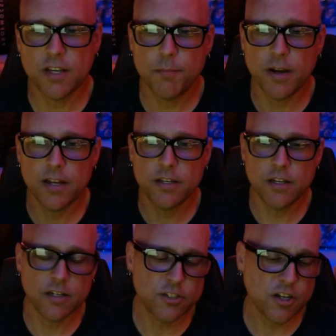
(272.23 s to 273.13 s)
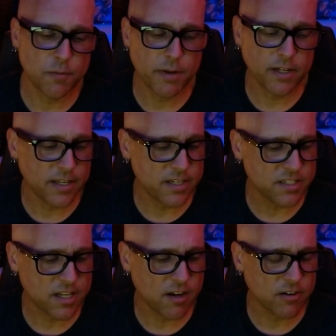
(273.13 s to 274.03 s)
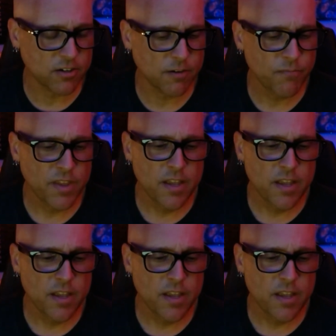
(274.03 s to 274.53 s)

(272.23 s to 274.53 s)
by Jared Padalecki's character.